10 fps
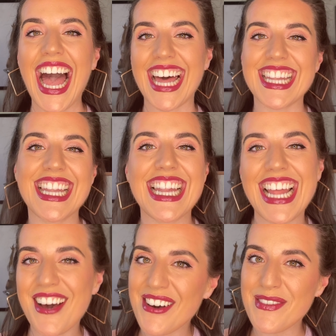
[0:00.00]
Hello
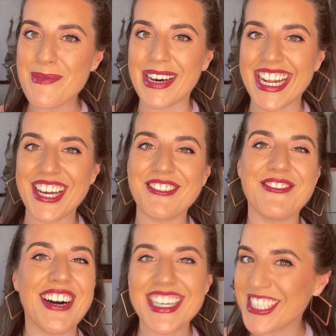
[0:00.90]
everybody,
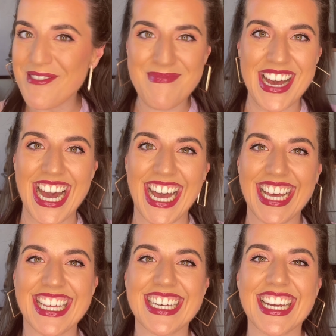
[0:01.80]
welcome
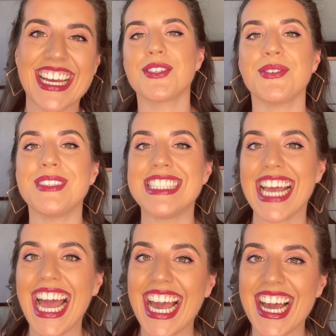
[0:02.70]
back!
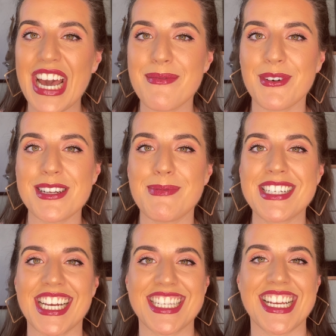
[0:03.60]
Today I am going to be
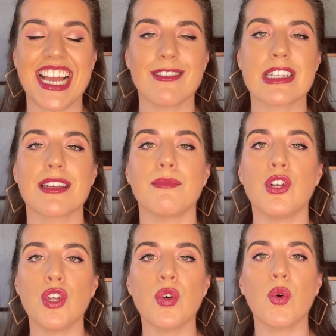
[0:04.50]
testing out
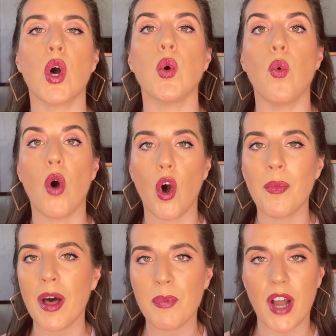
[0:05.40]
some new
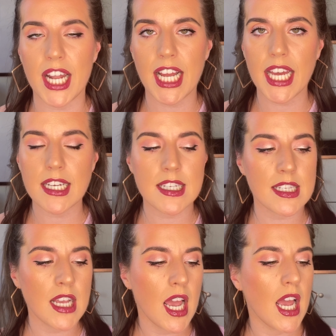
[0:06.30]
Uoma
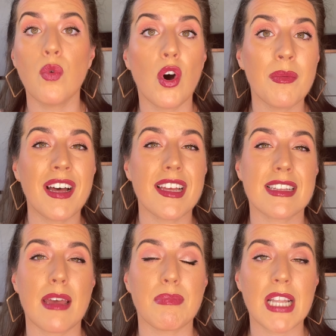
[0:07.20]
products. Uoma
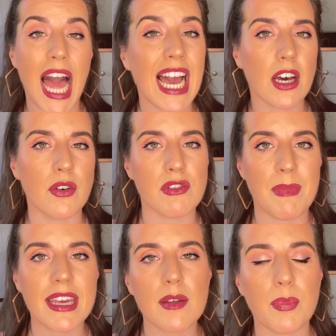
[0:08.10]
is a black owned
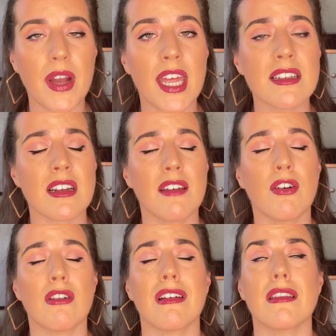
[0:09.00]
makeup brand and I've
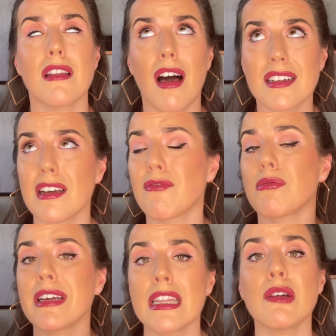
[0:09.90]
heard a lot of
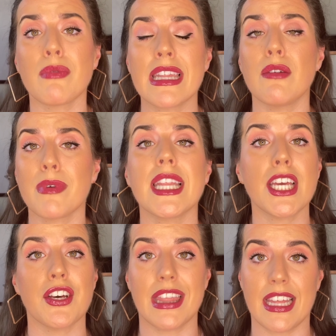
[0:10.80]
really, really, really
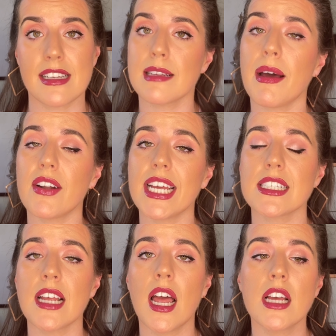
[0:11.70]
good things about
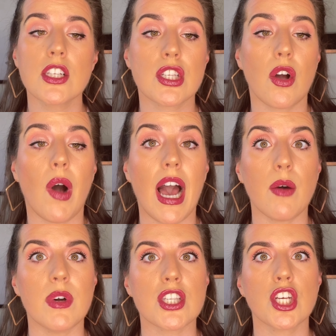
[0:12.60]
it. So
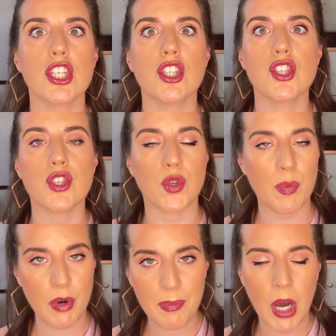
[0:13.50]
I was
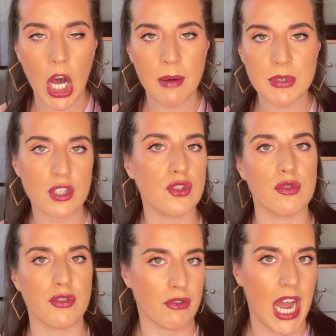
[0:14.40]
super pumped
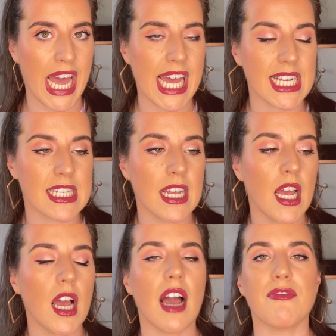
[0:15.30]
to try it.
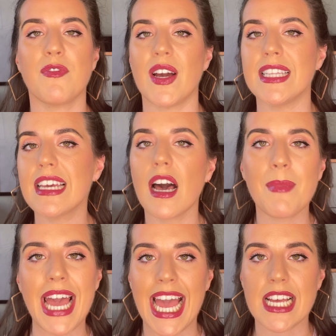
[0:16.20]
I finally
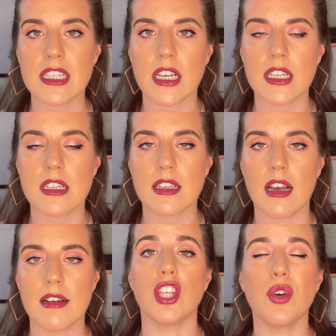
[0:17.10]
got my hands on
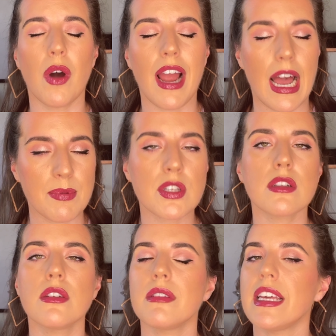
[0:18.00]
some. You are
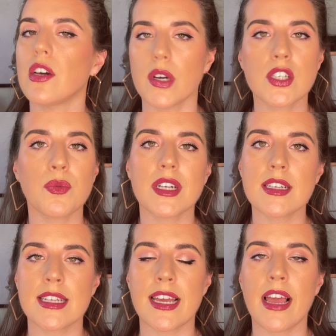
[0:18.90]
absolutely going to want to
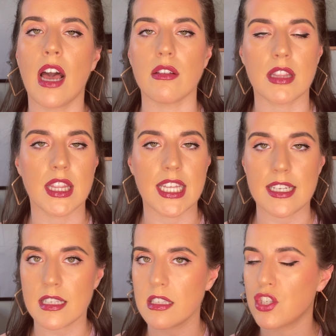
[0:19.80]
see how
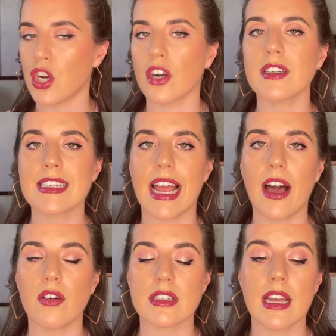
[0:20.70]
this turns
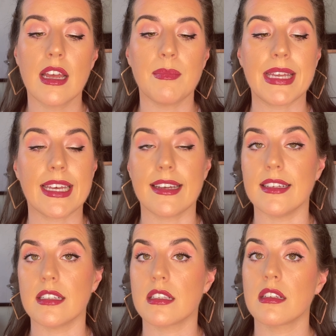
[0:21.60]
out
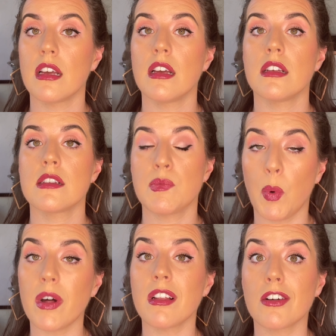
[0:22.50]
because
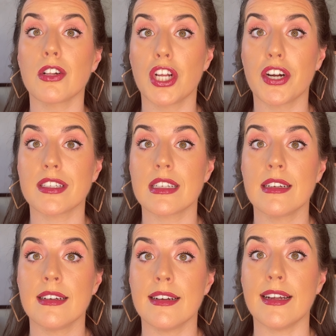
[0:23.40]
spoiler alert,
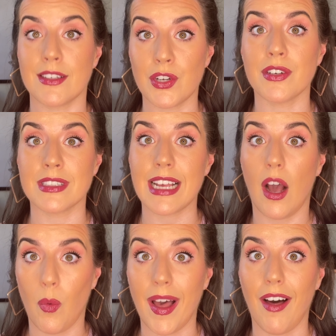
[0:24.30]
turns
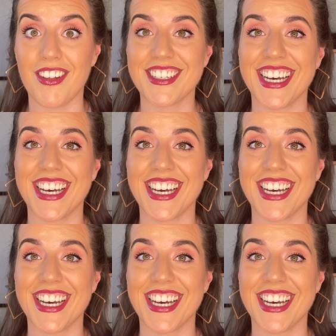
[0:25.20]
out well.